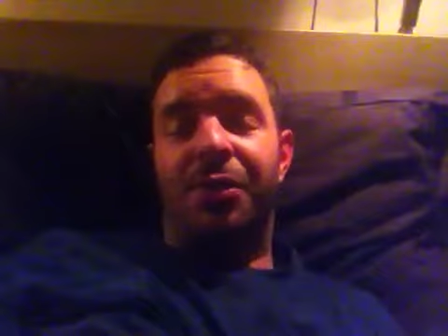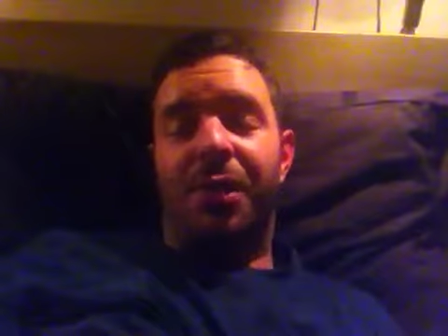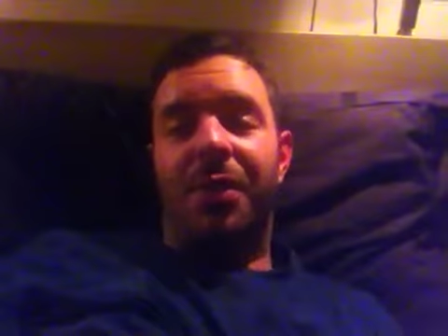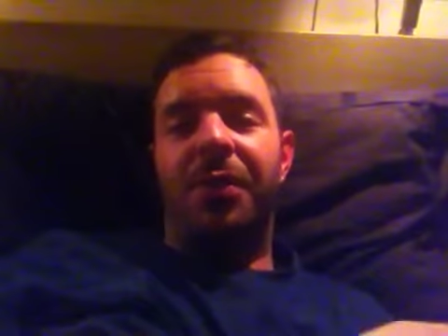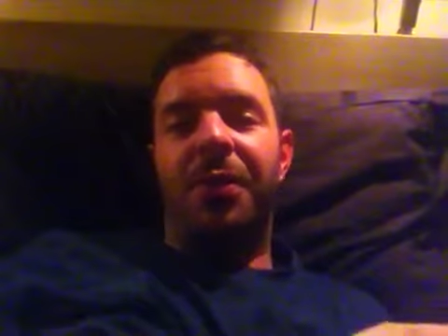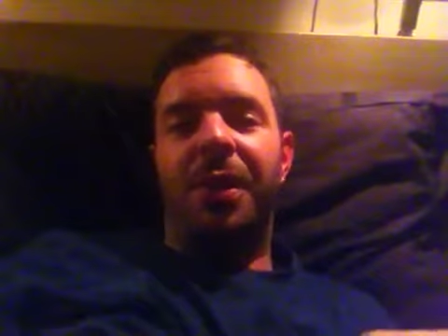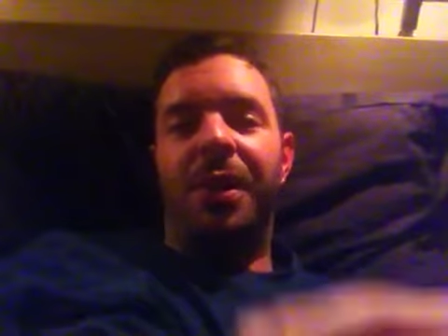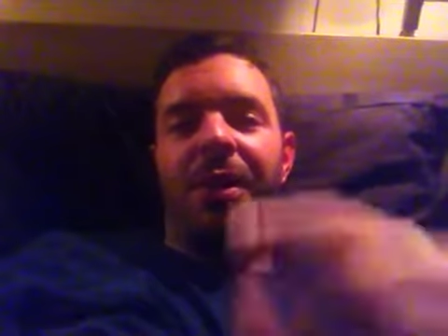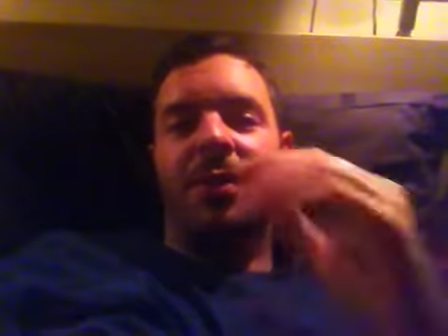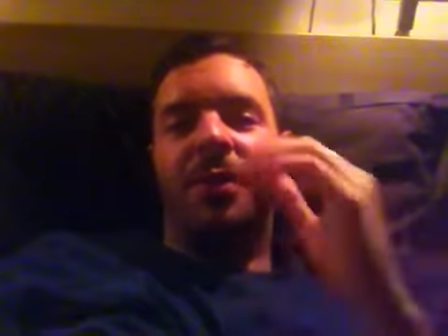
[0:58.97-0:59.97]
dreadful
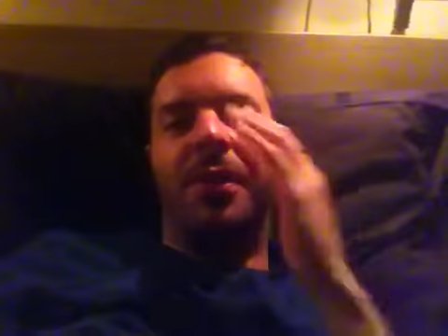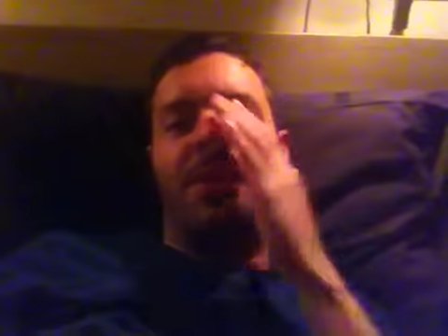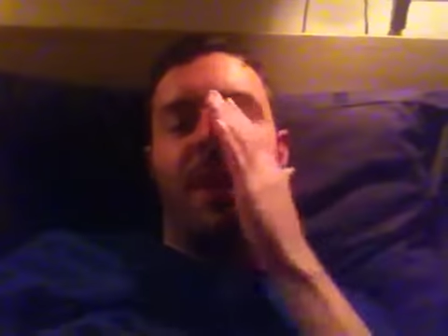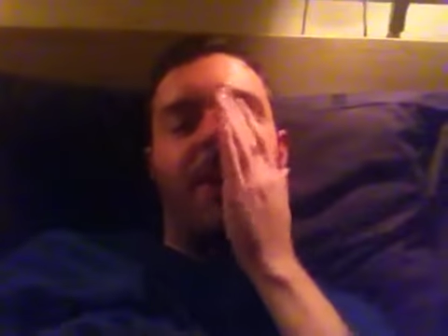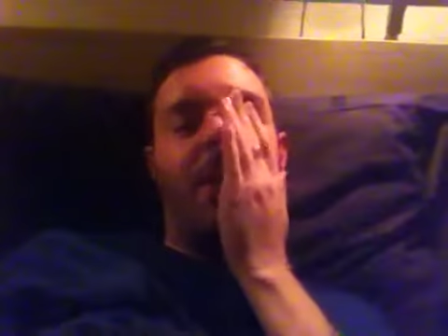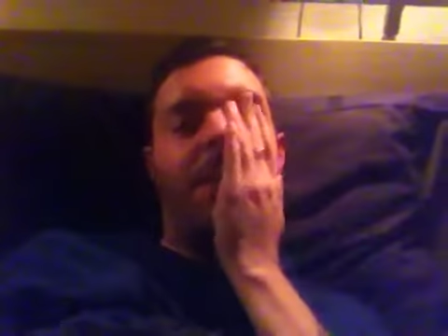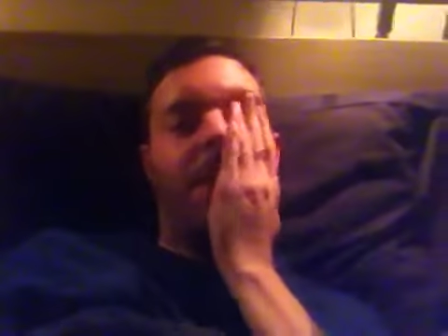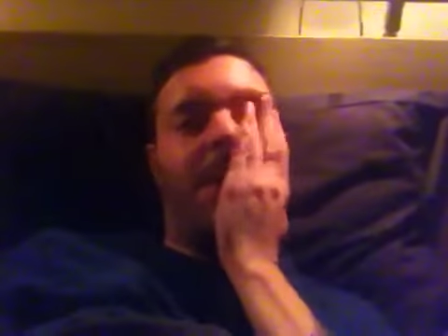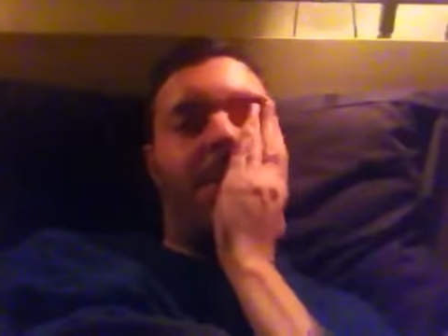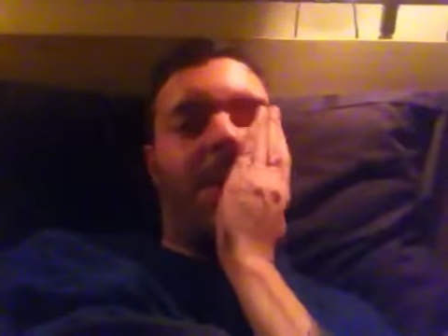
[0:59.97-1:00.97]
look of how I'm
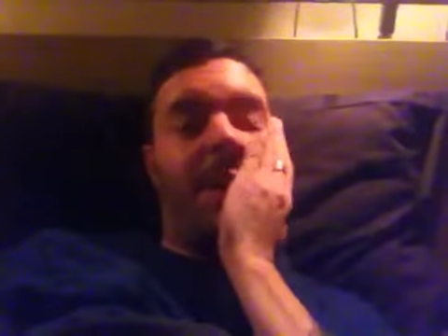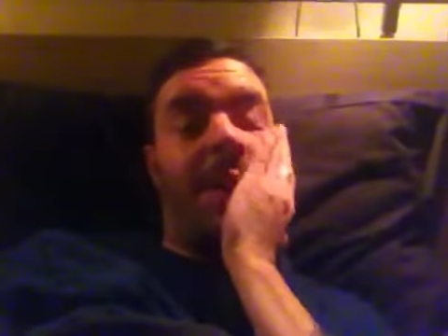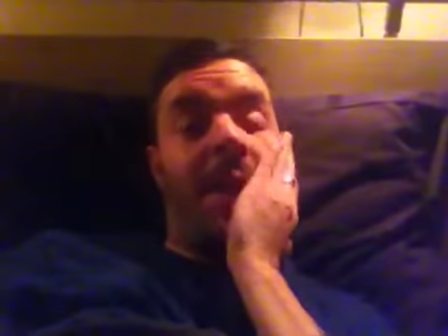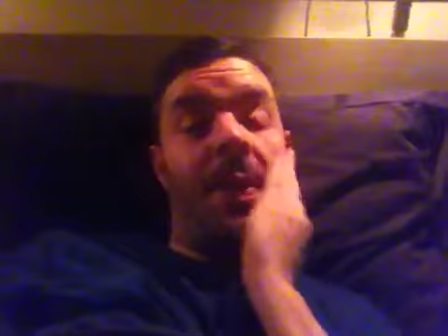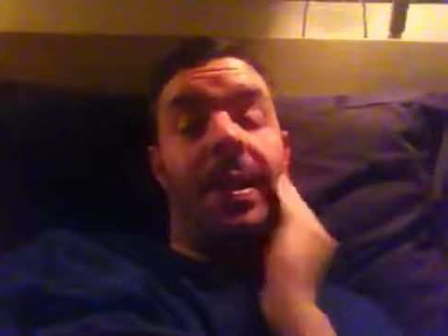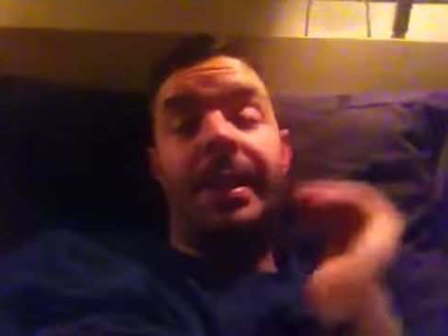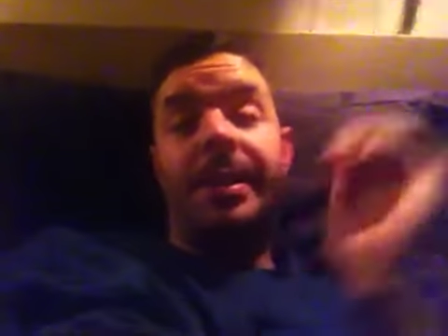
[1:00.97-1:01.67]
looking right now.